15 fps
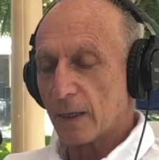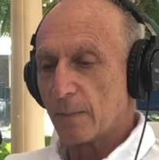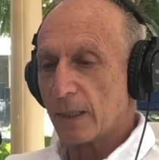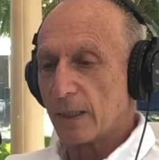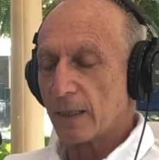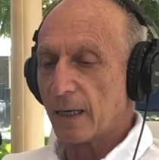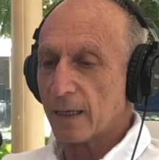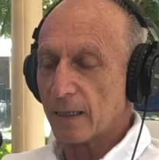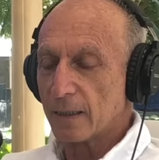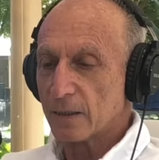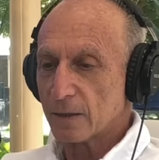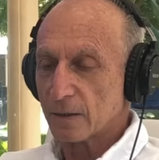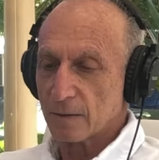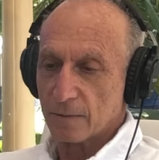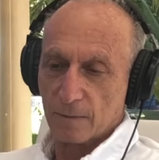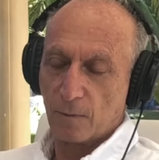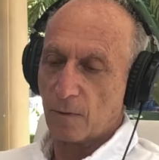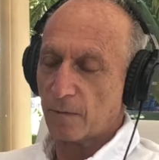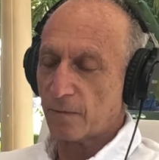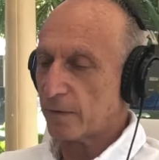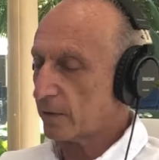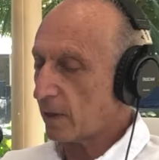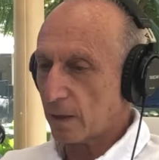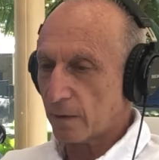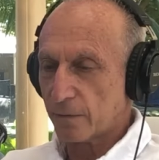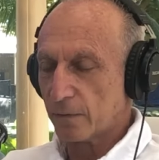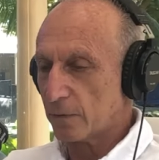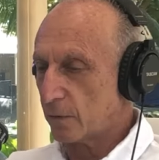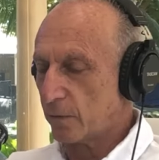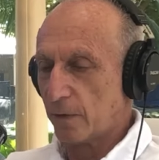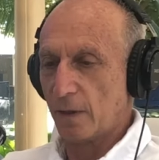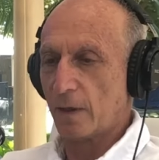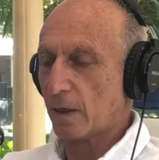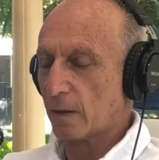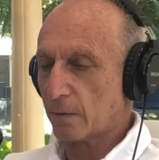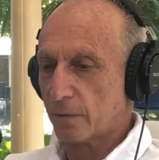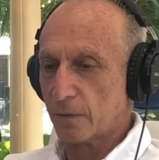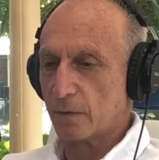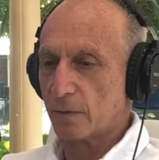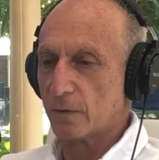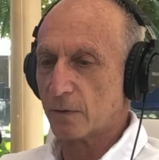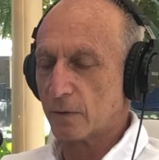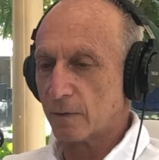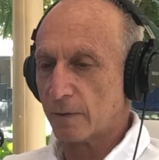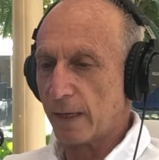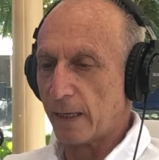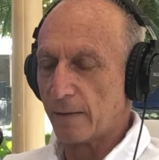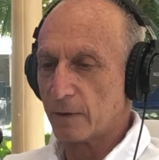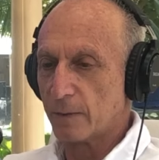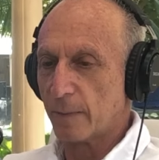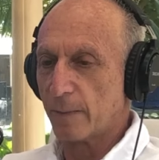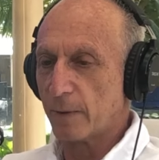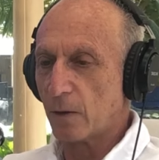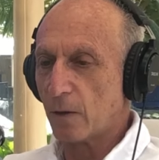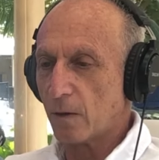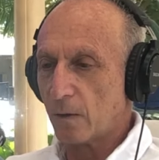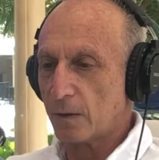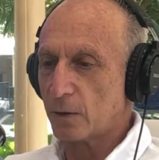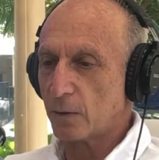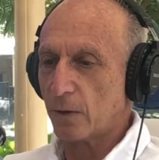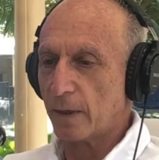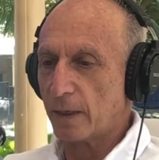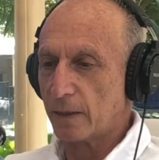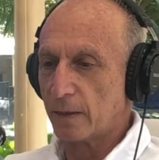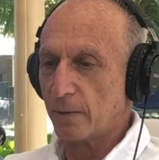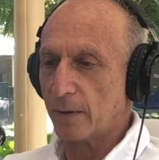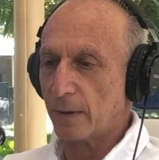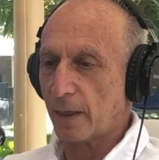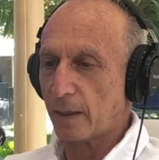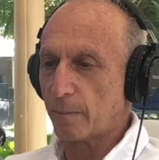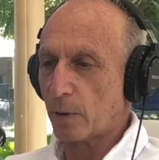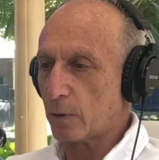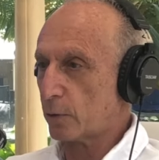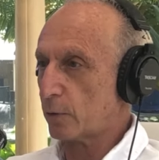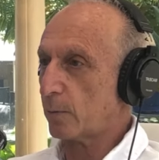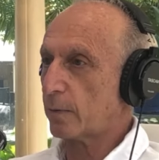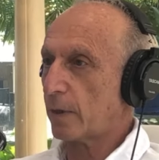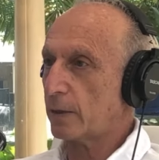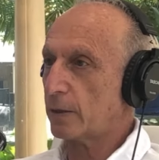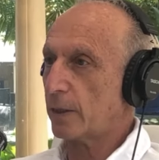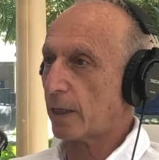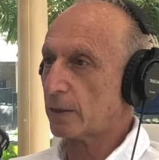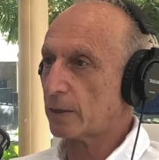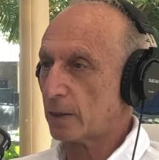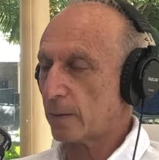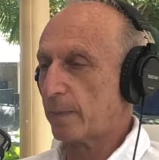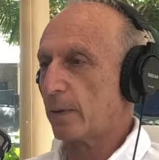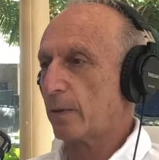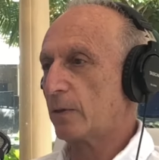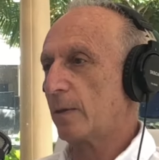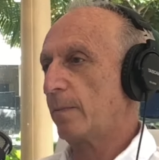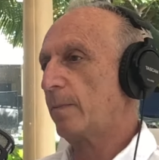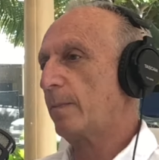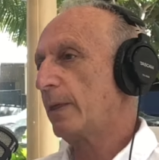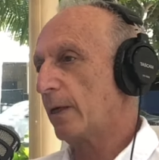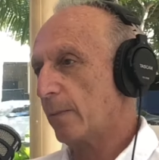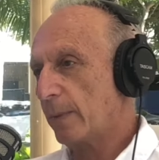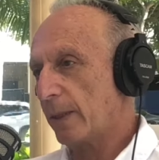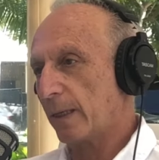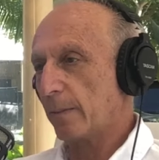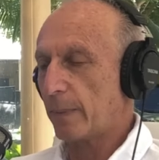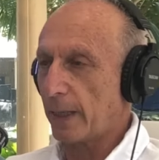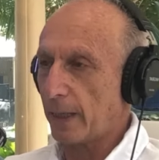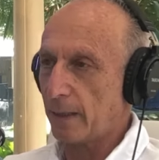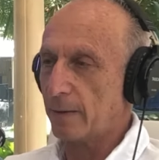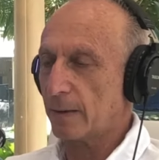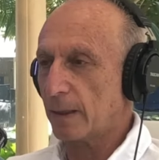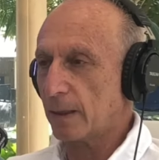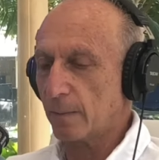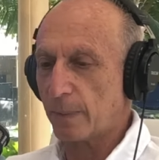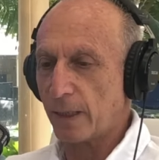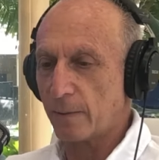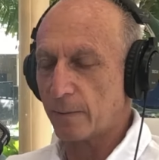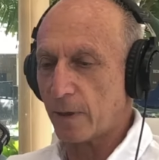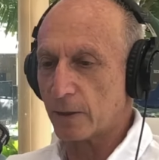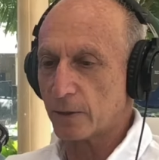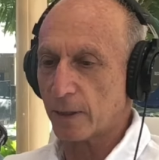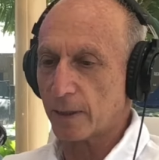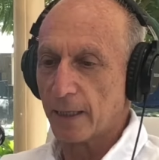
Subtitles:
I mean, I guess photographers, videographers, creatives. I mean, we all enjoy doing like personal projects as opposed to being a paid project.